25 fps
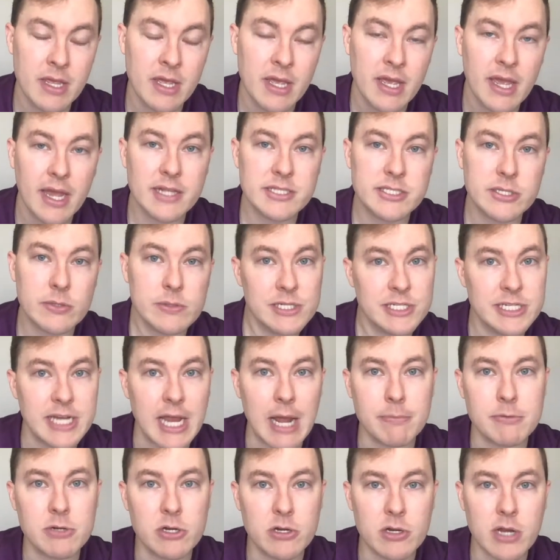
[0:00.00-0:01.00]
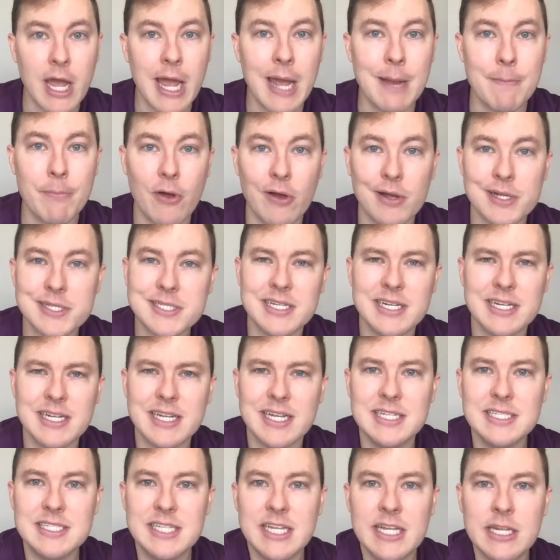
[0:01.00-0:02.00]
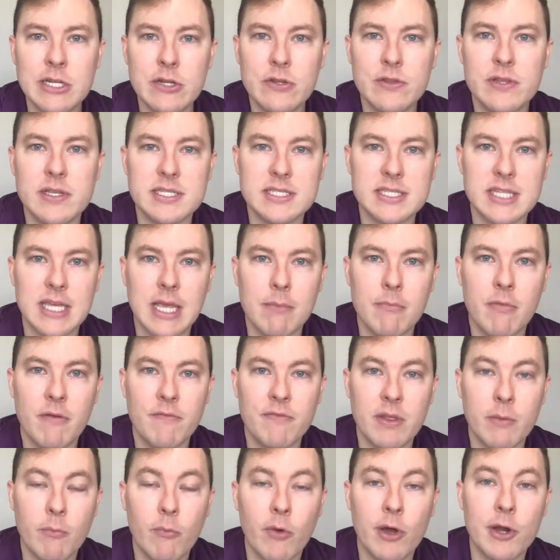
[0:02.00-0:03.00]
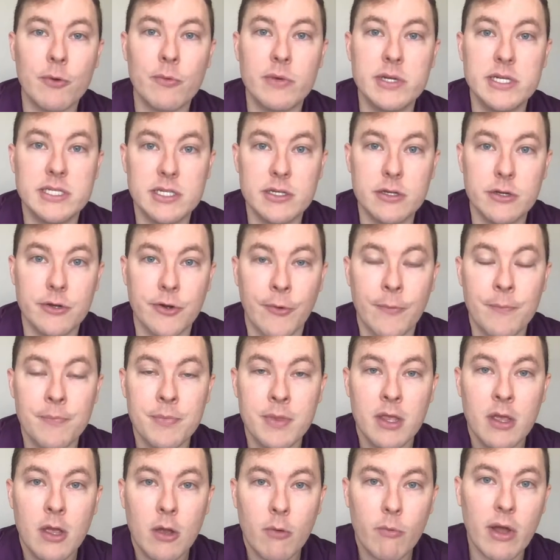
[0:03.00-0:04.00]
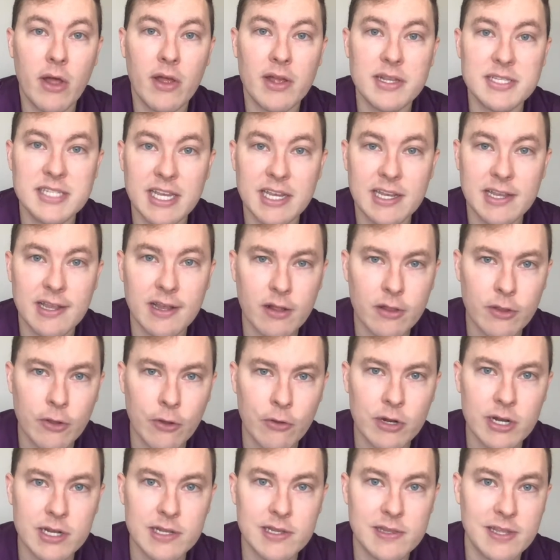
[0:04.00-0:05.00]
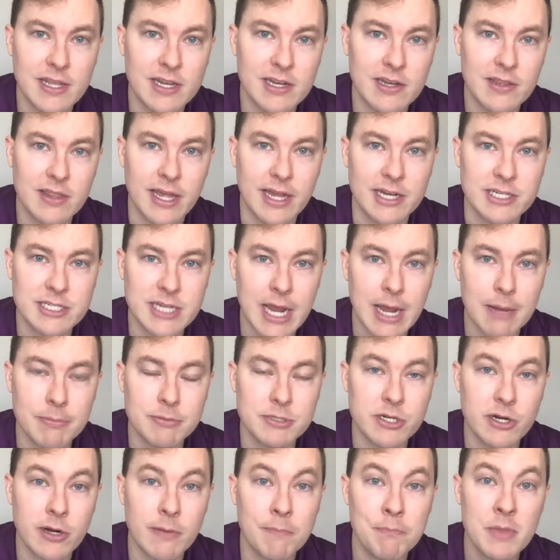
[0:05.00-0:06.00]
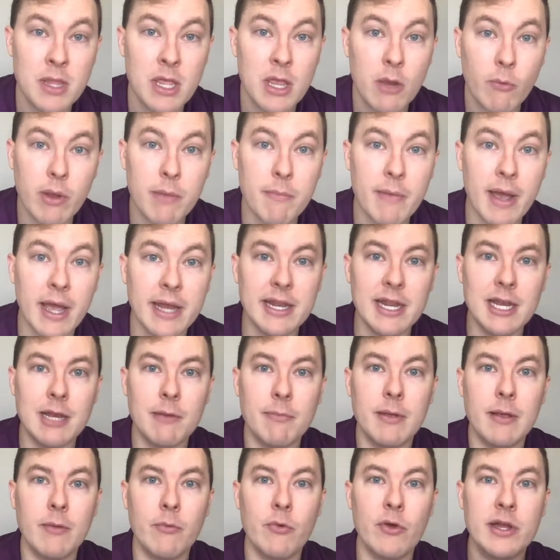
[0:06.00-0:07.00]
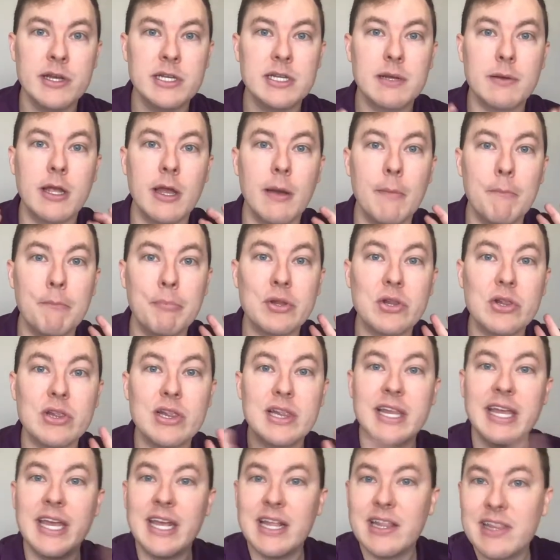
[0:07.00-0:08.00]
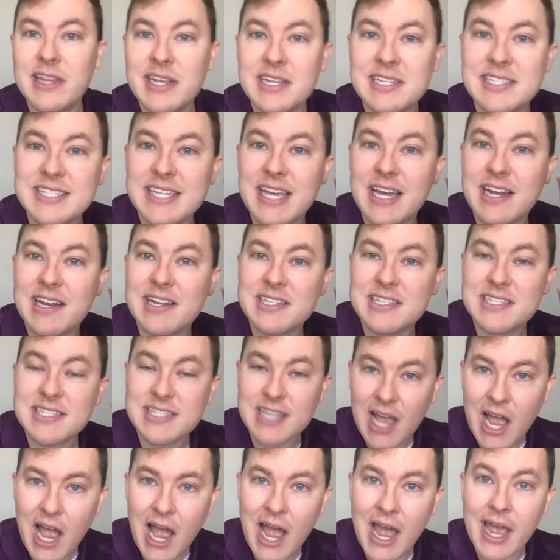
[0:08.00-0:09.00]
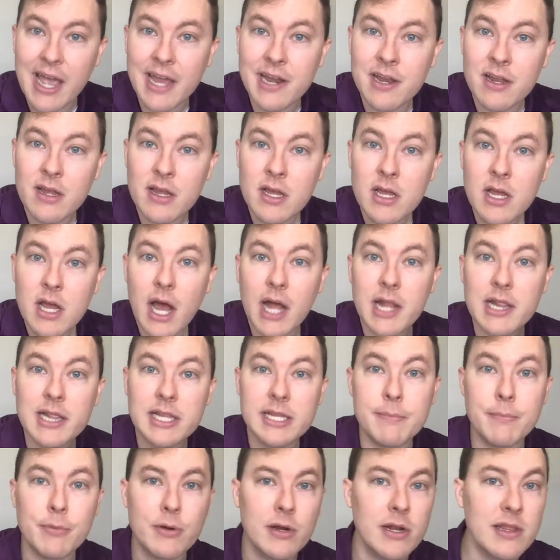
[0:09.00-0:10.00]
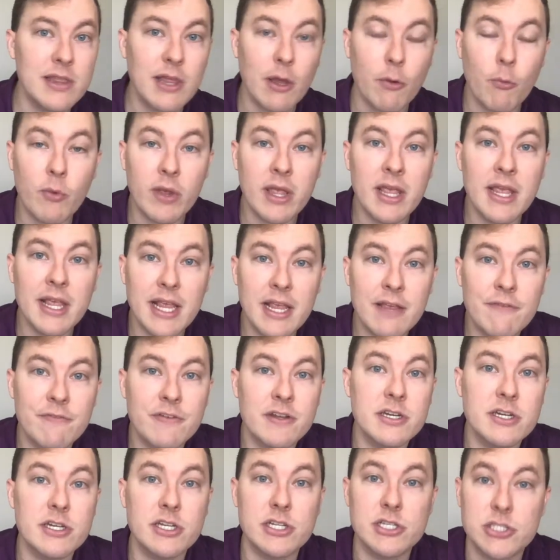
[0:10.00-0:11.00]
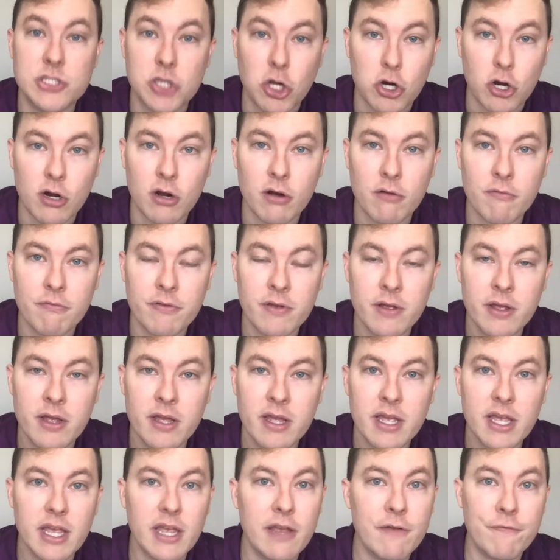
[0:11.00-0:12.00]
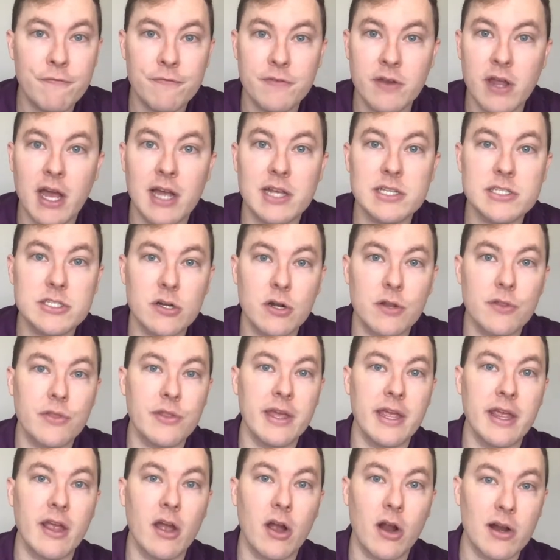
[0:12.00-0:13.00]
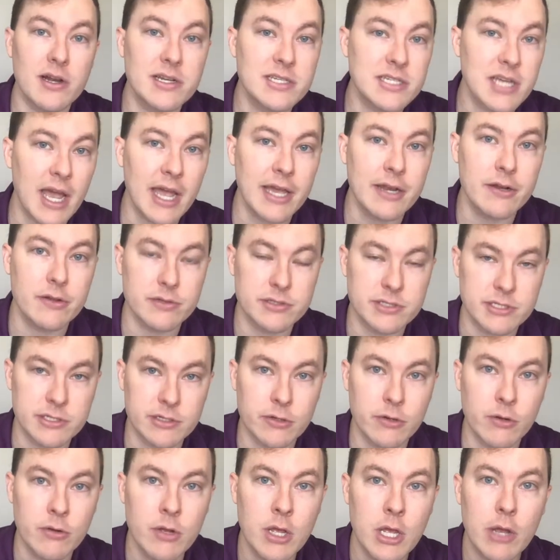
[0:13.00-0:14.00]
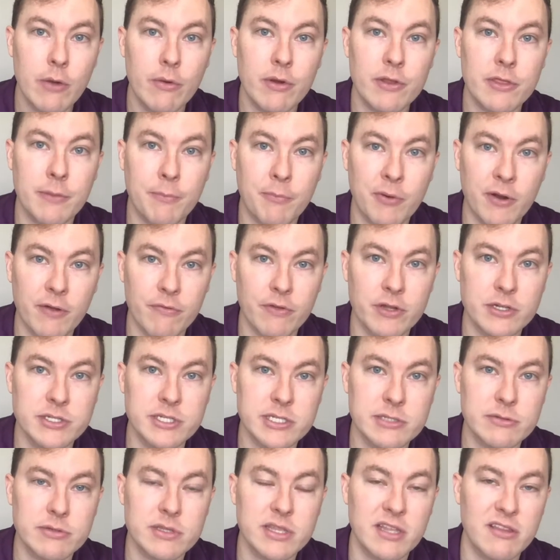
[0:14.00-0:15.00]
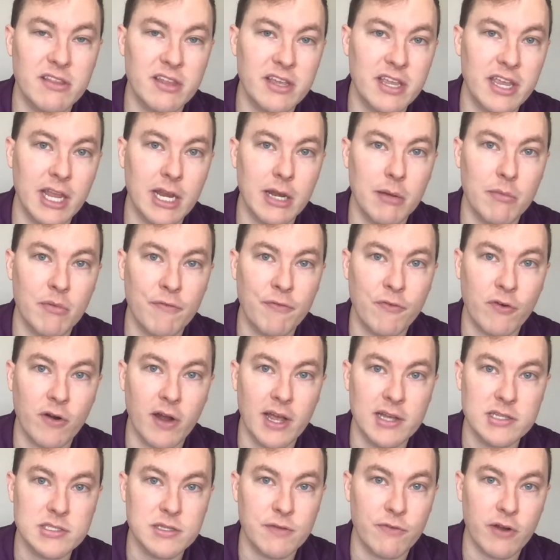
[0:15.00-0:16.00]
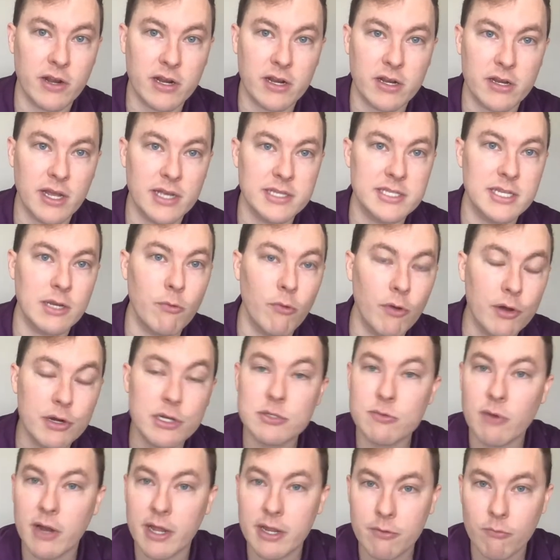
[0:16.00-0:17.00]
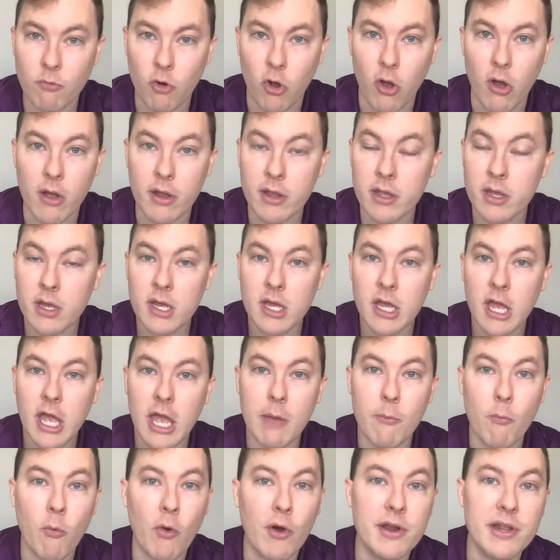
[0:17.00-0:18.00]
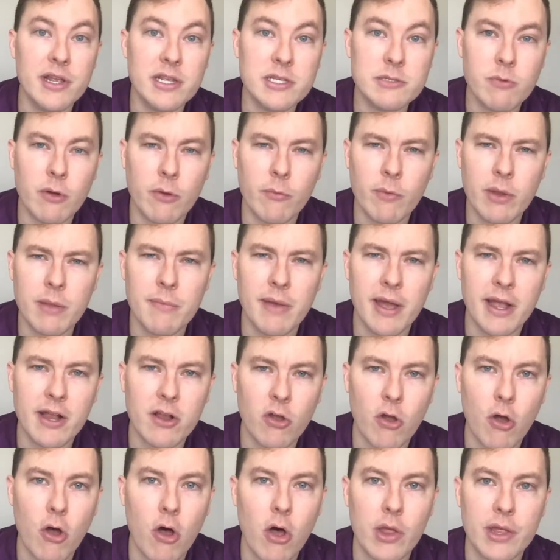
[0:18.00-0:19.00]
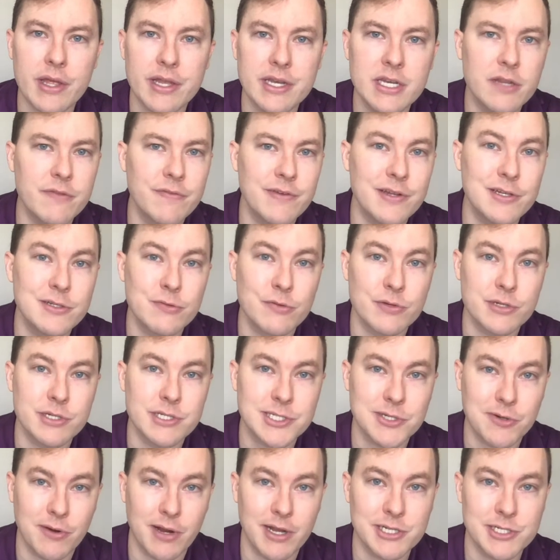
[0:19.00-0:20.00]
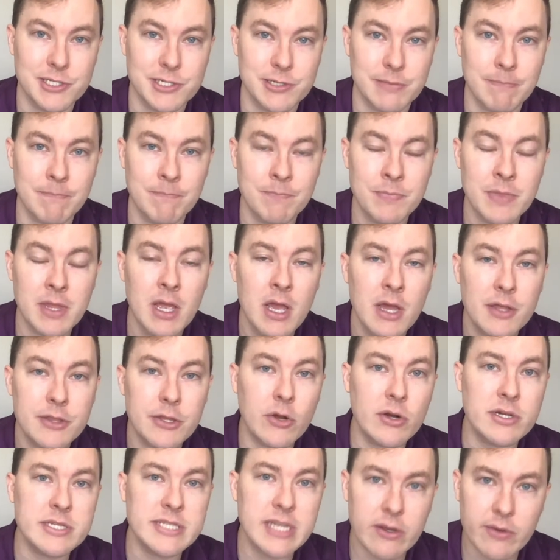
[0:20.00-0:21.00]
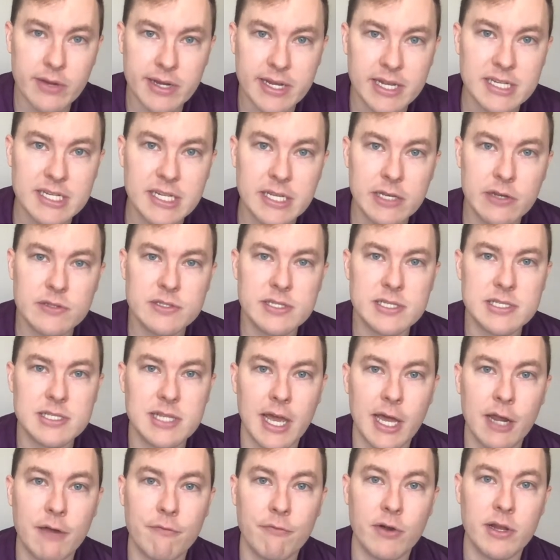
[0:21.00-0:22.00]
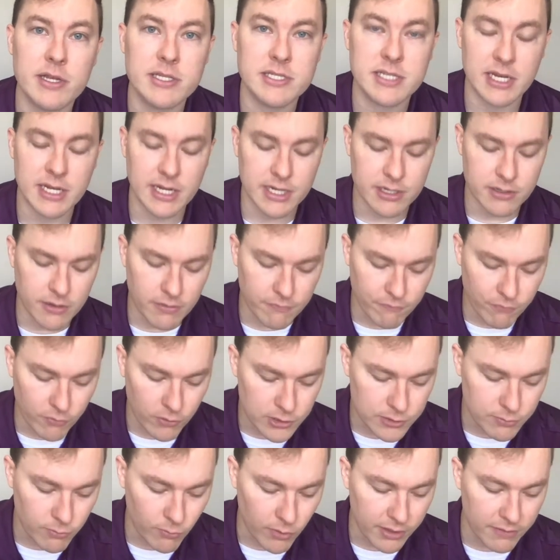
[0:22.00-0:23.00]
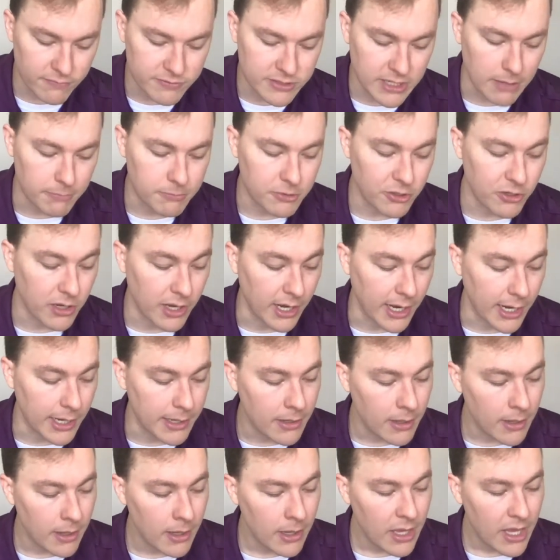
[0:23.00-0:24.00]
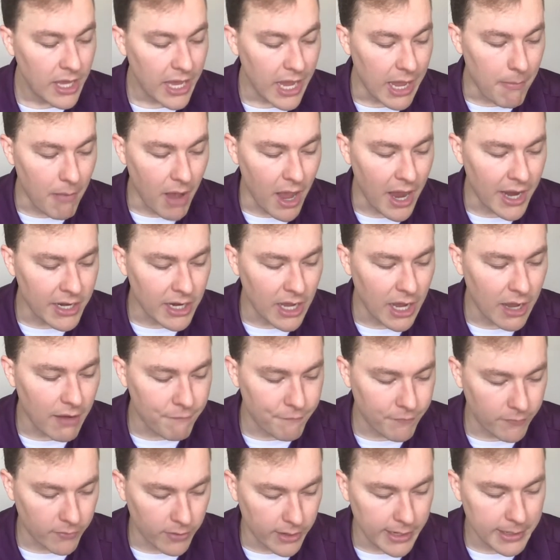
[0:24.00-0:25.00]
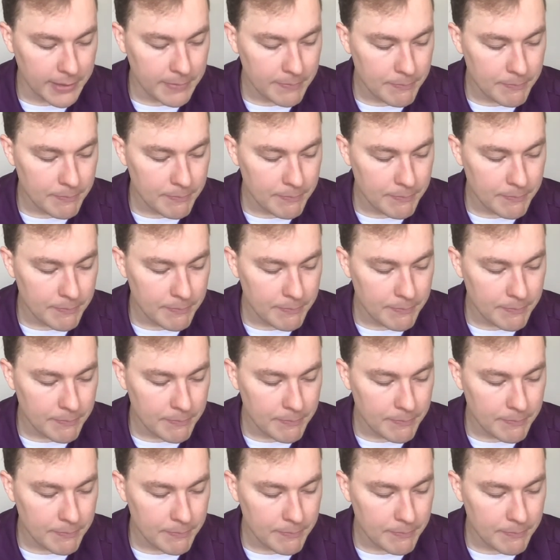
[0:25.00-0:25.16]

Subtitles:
And so in chapter 9, Paul is going to continue this theme of then what do we do? Well, as he concluded at the end of that chapter, we might need to be willing to completely set aside a liberty that we even deserve, if not certainly are entitled to, with the privileges within the kingdom of Christ of recognizing what is right and wrong and what is what we might call individual discretion. Notice how he continues this line of reasoning in verse 1 of chapter 9. Am I not free?